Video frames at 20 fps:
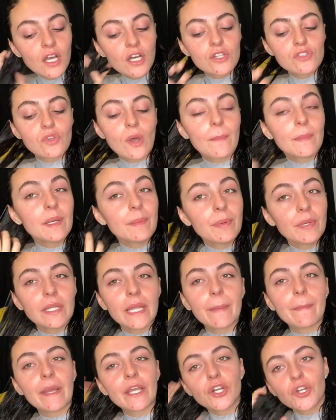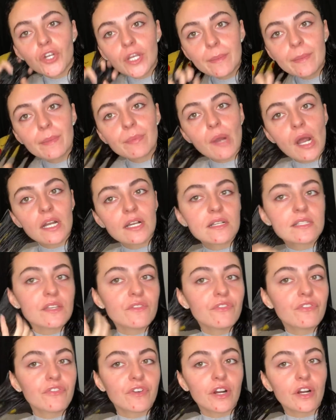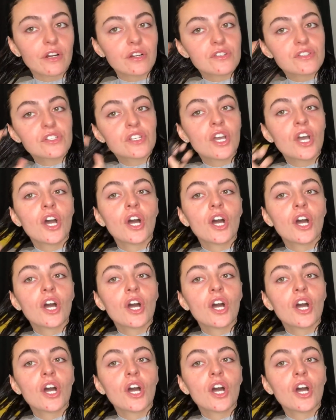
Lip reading: So I'm going to put like my creamy products in first,